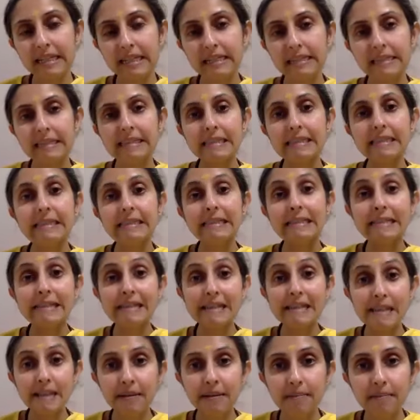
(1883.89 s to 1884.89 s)
in
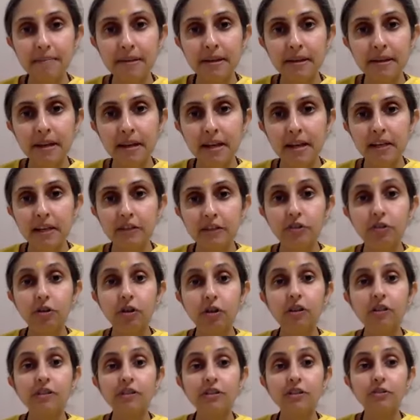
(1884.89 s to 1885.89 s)
sleep is
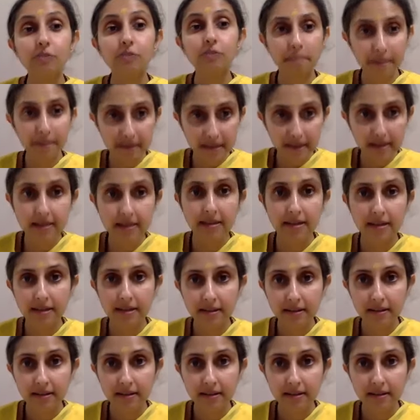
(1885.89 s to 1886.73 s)
called swapiti.